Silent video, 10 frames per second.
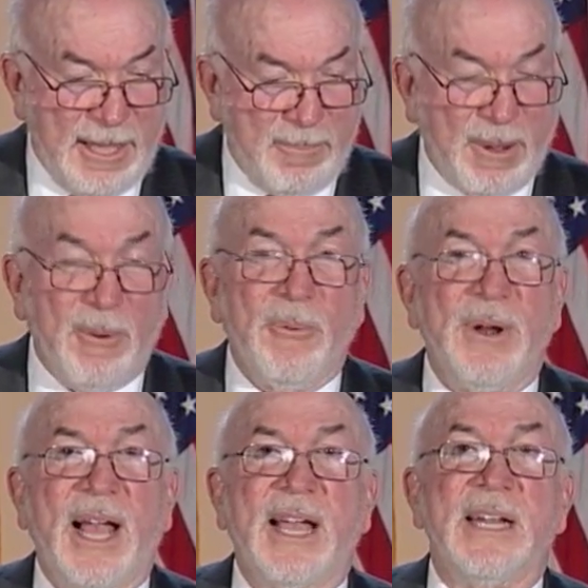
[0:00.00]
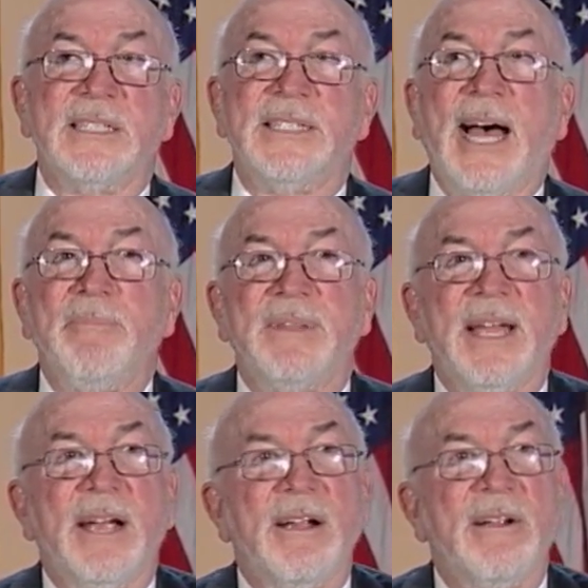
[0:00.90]
But we're not going to stop
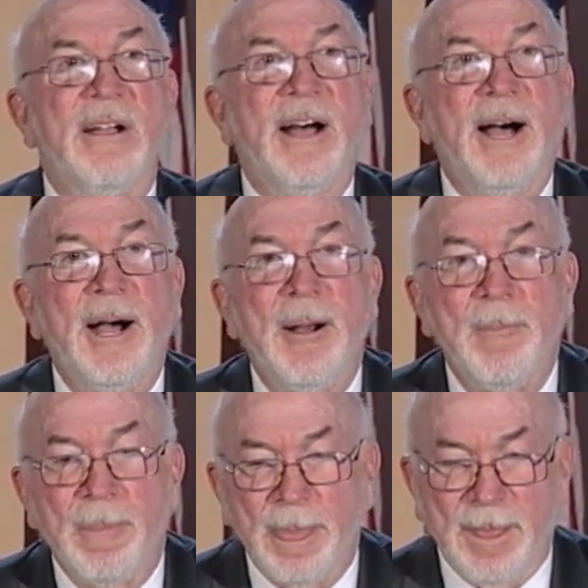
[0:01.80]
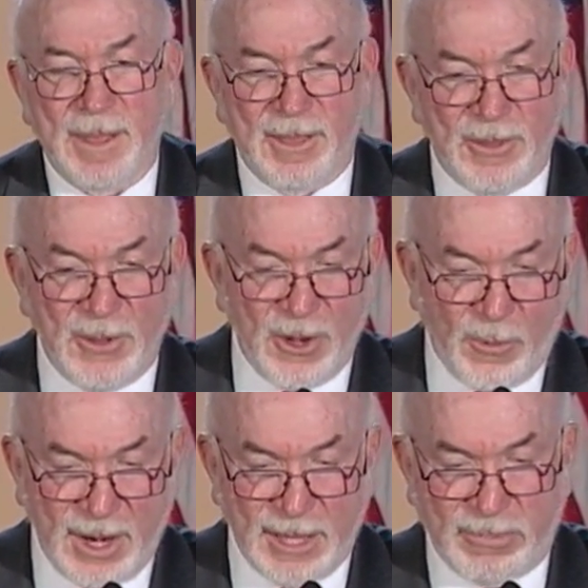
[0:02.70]
there. You know,
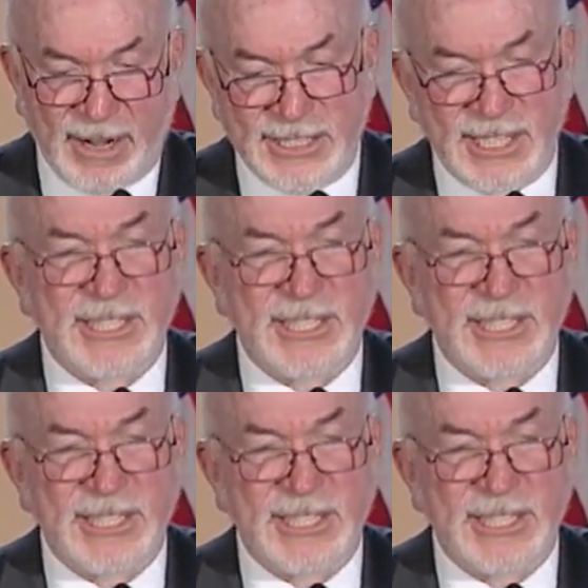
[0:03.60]
one of the projects